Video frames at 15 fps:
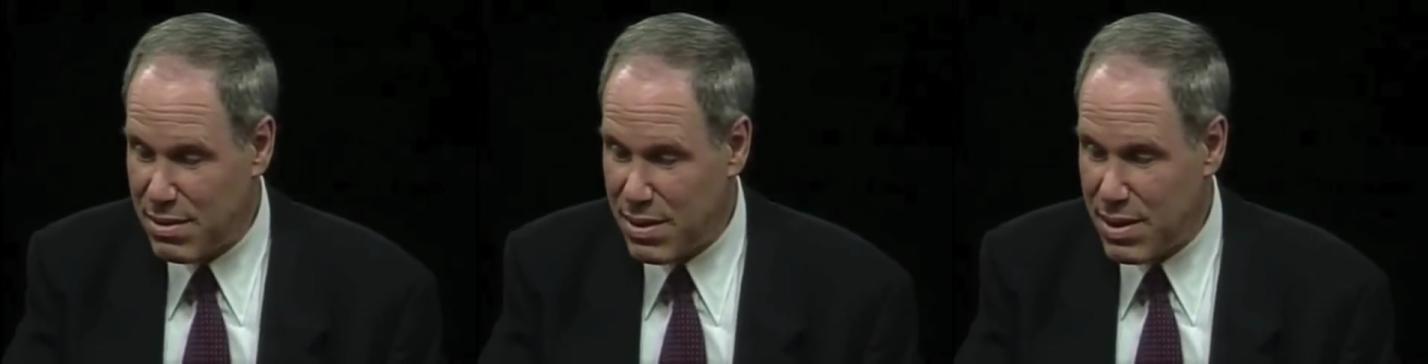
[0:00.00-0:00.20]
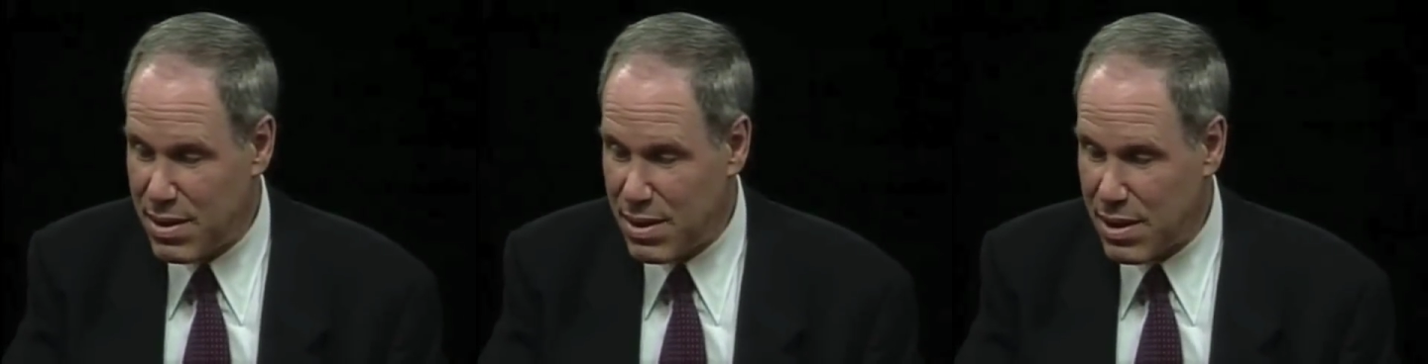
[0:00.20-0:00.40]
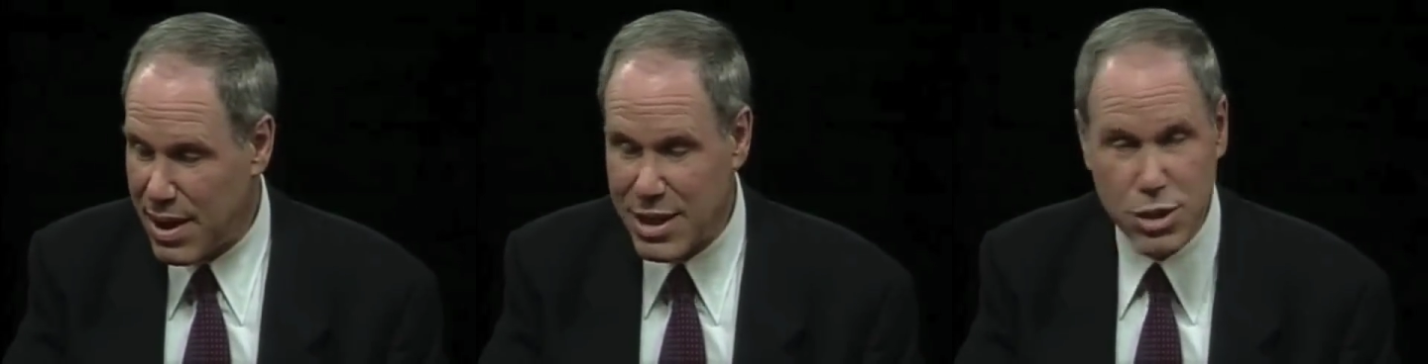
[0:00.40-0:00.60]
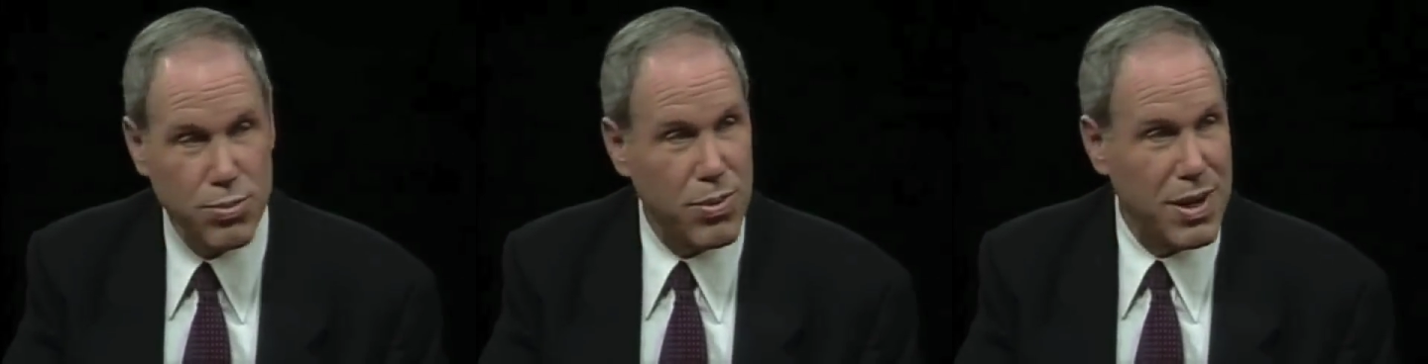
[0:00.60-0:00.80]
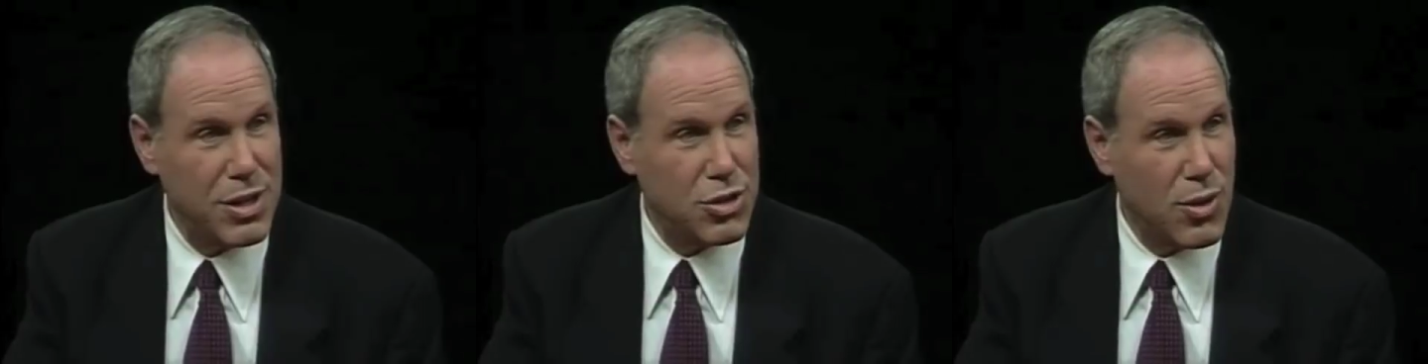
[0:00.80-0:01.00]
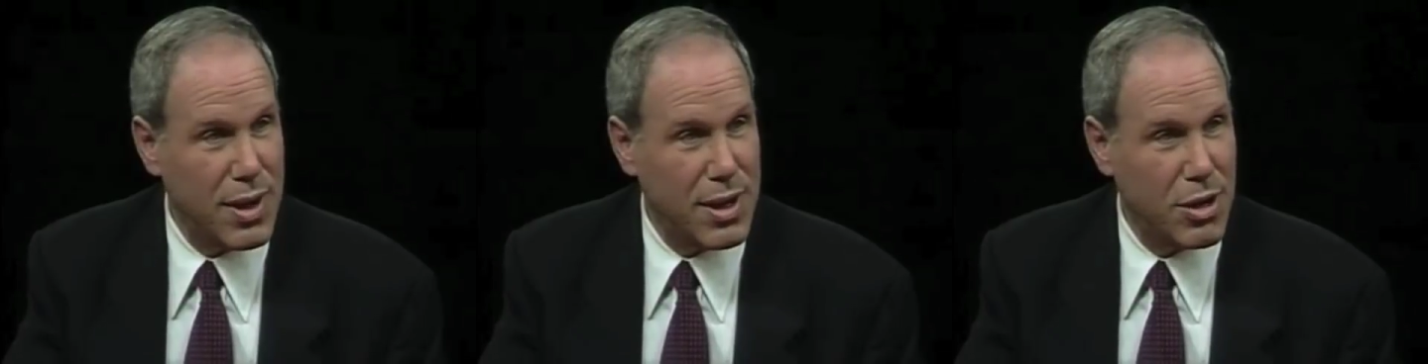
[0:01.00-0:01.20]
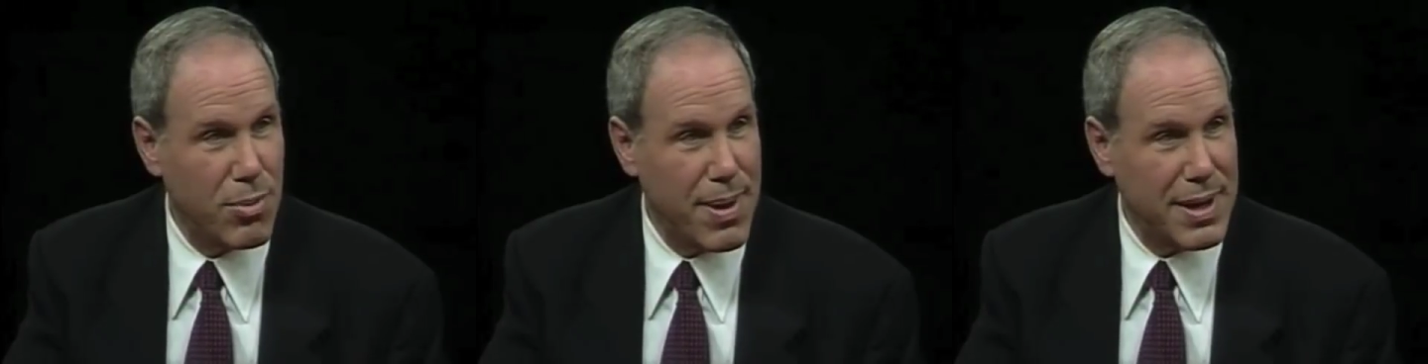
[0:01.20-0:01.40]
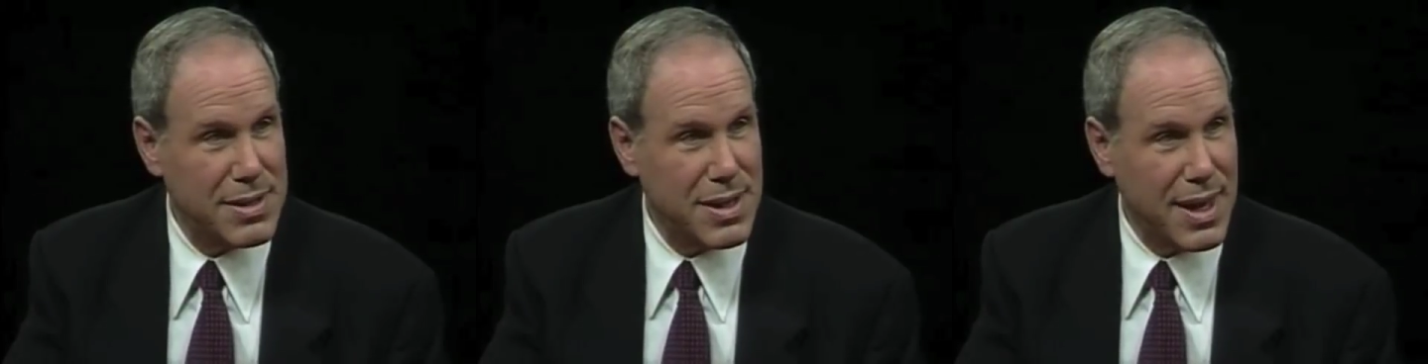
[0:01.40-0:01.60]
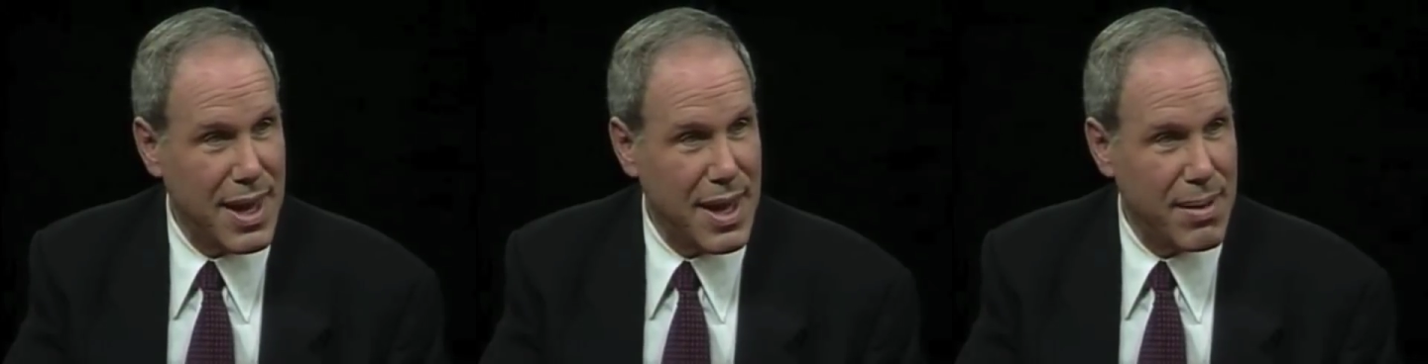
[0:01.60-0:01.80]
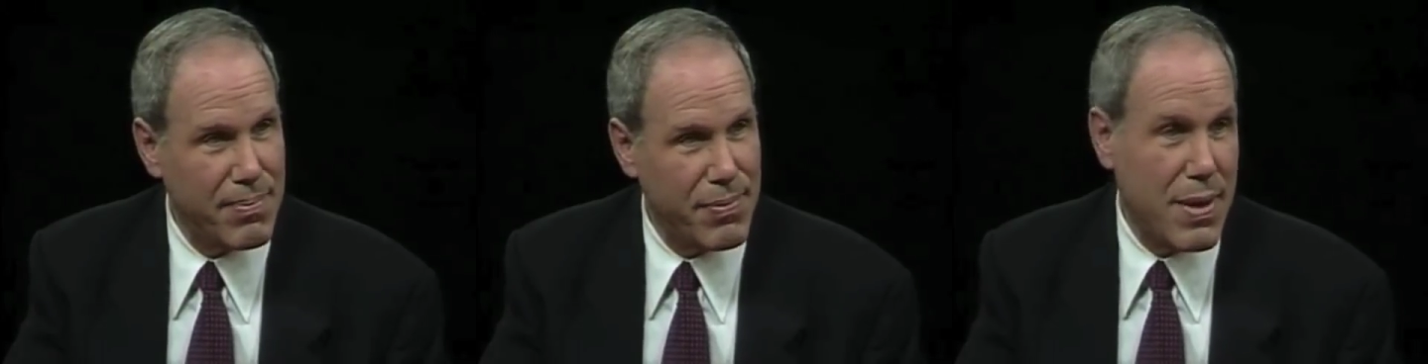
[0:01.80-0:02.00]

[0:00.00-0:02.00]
the late spring so I can go back to camp.